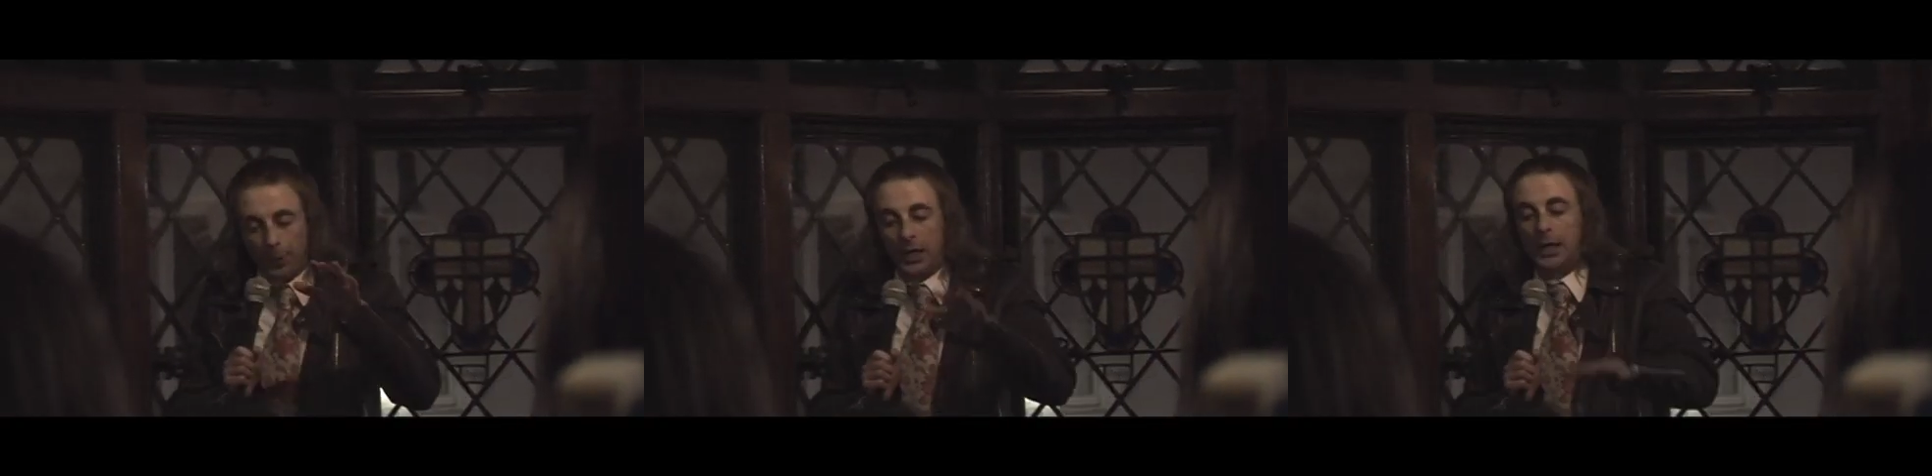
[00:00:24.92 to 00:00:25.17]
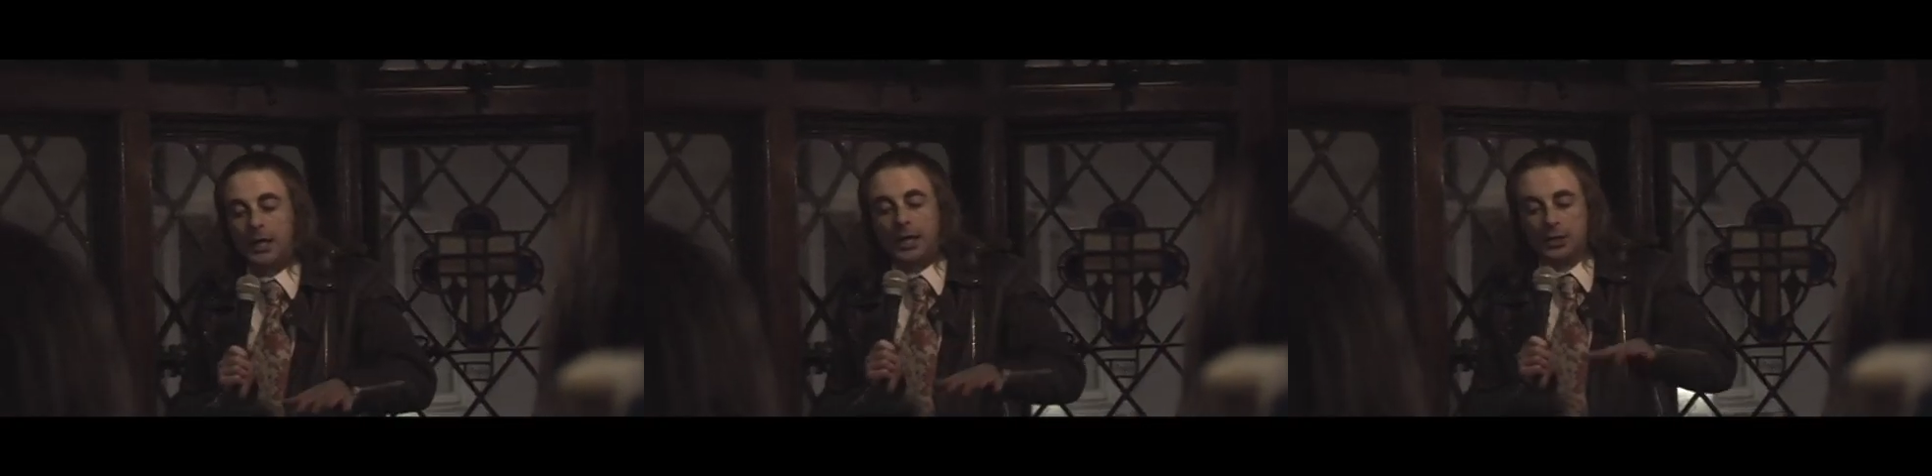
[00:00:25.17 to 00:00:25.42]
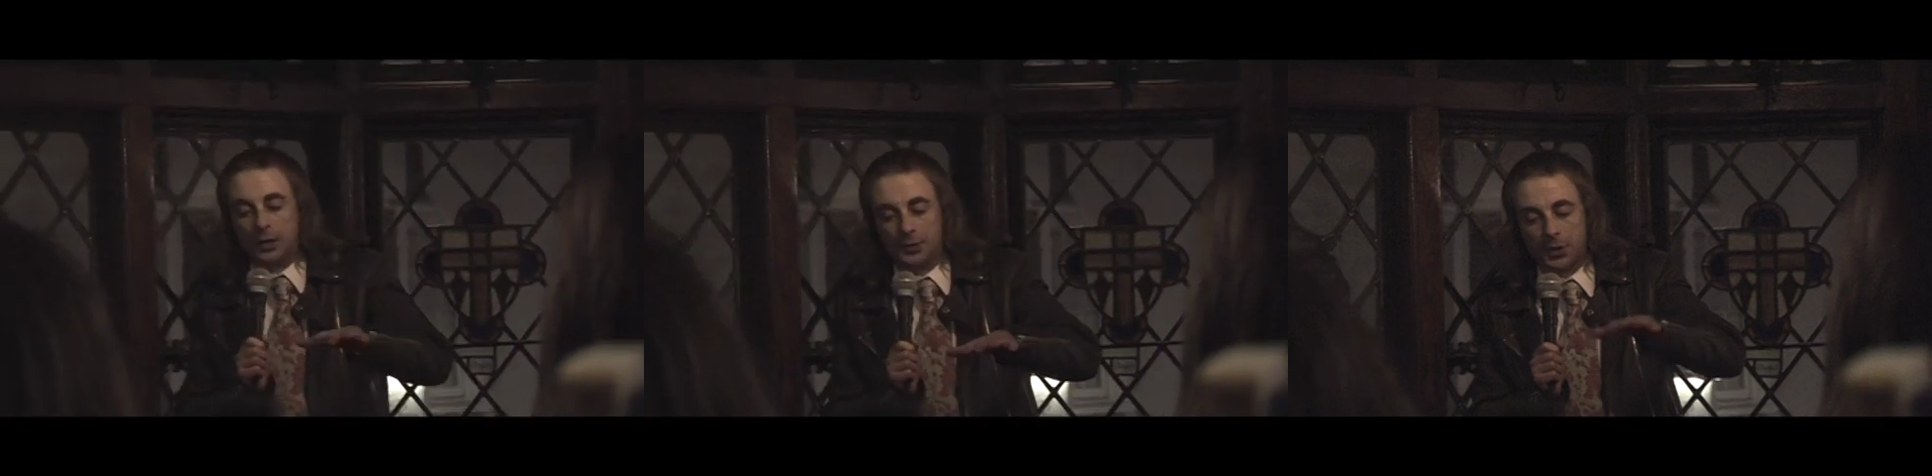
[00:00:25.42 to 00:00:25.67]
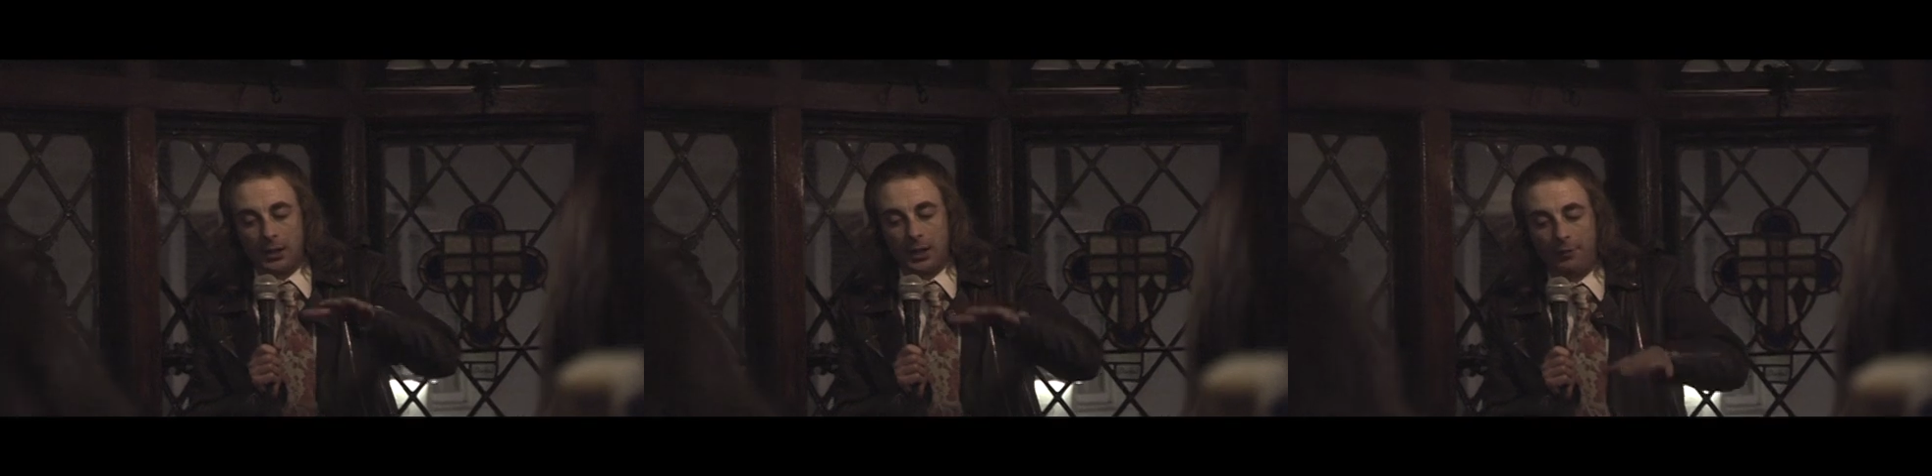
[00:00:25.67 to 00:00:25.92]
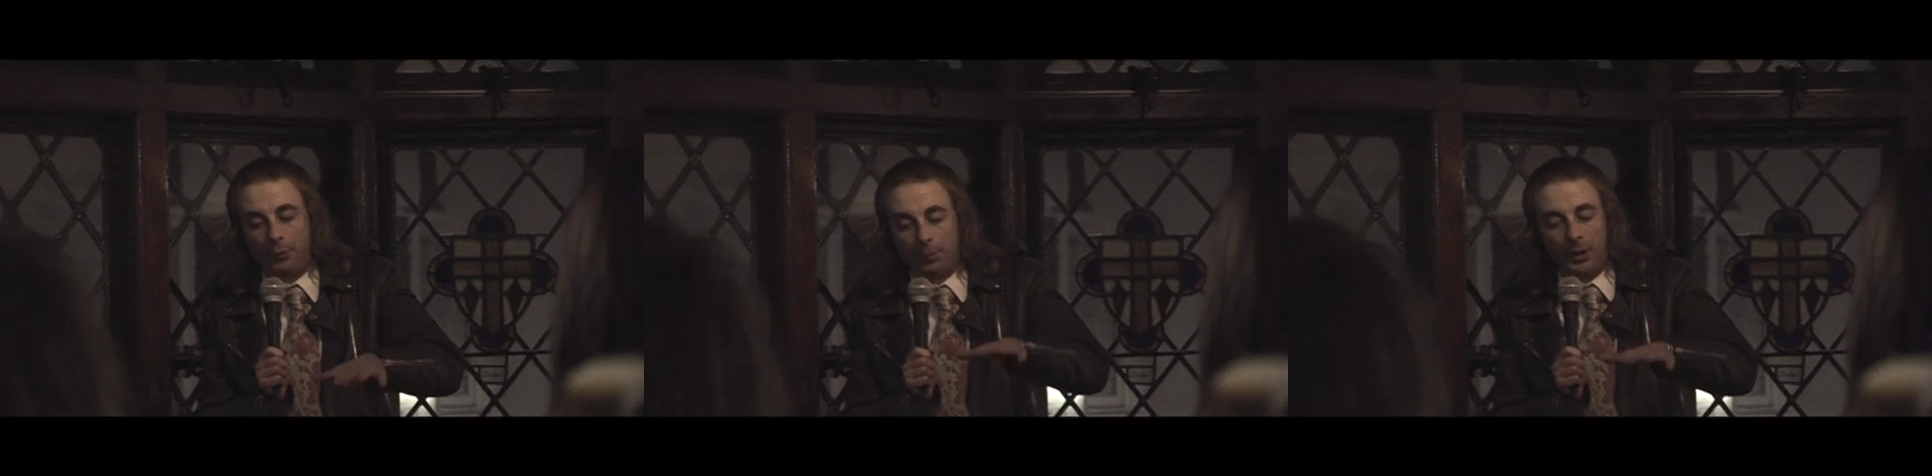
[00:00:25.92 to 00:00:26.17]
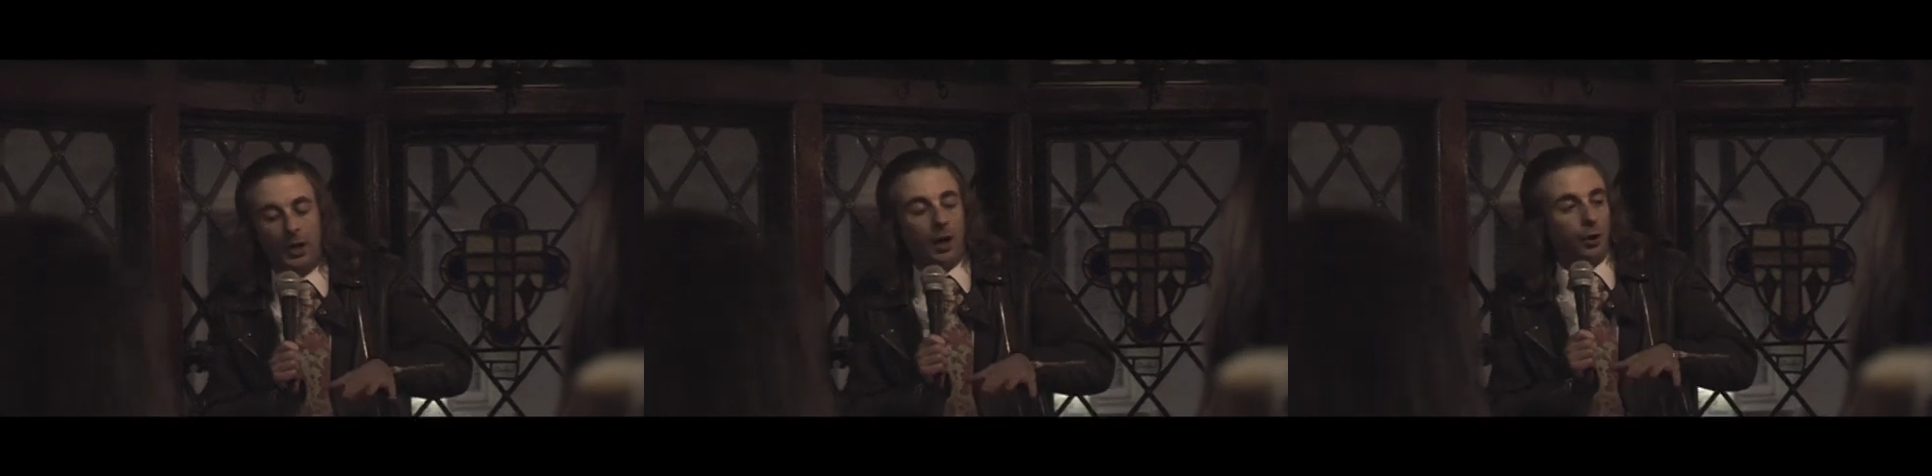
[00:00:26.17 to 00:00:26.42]
B is obviously the level
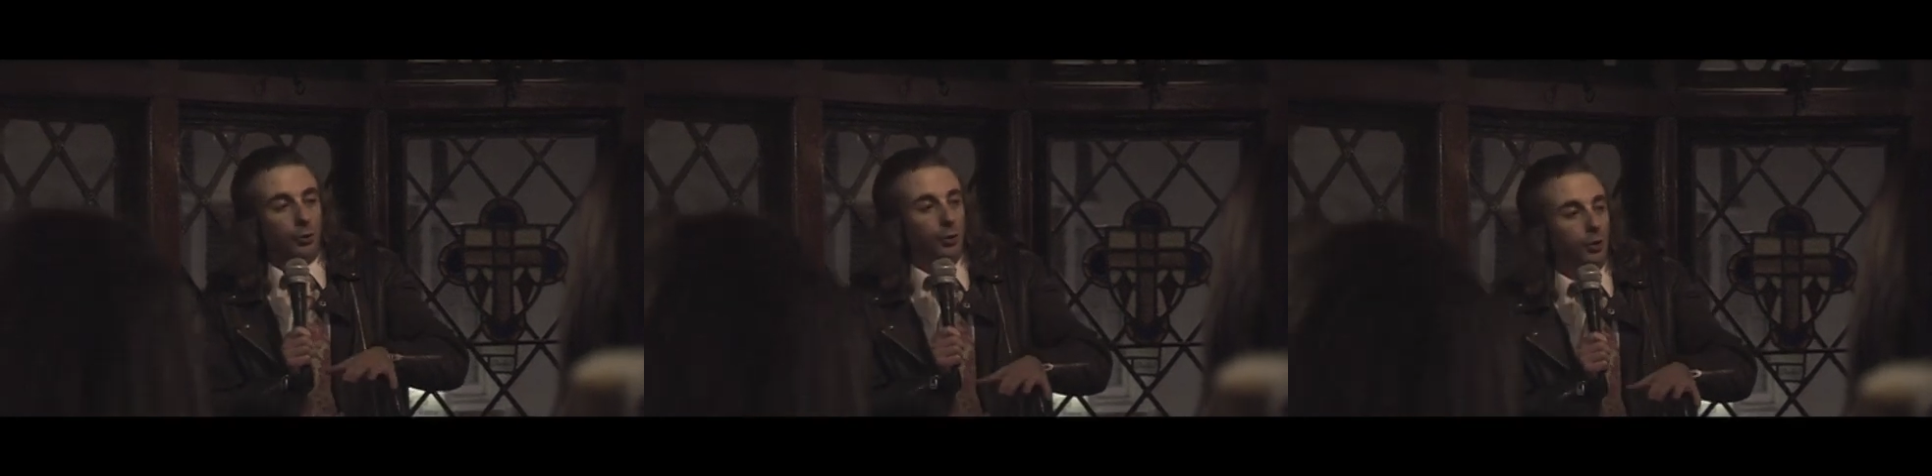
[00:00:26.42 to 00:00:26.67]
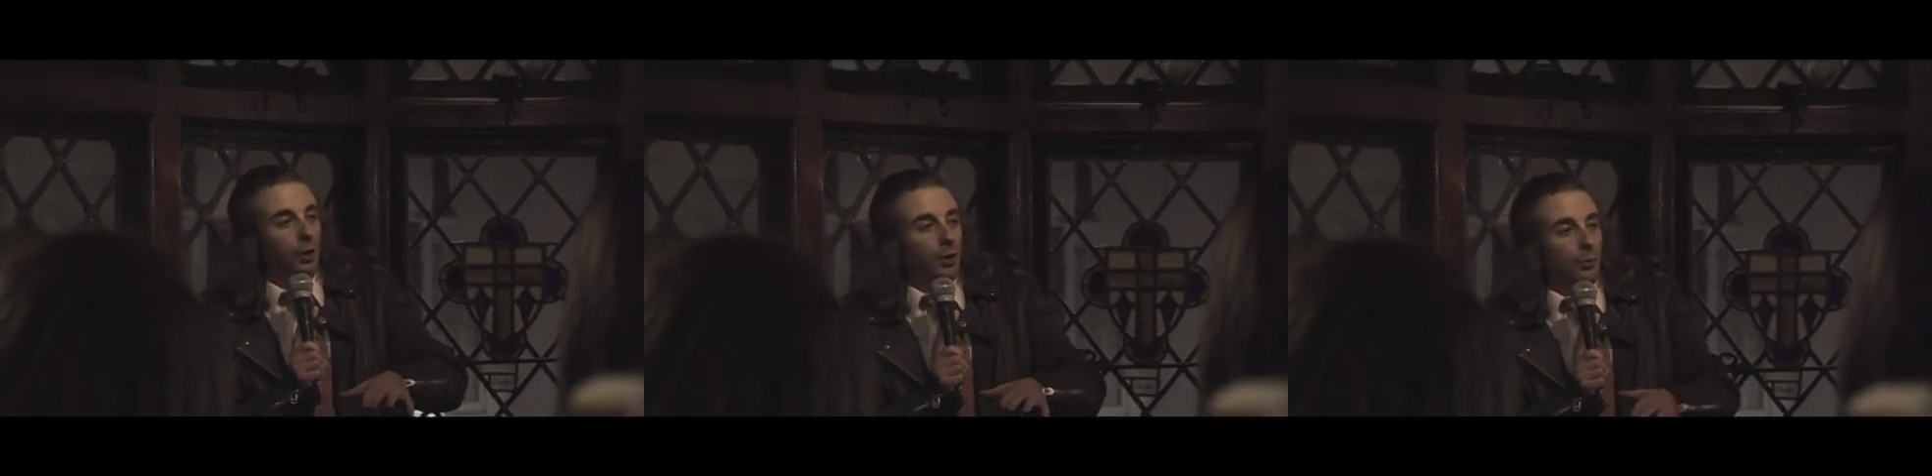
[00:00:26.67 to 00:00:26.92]
below,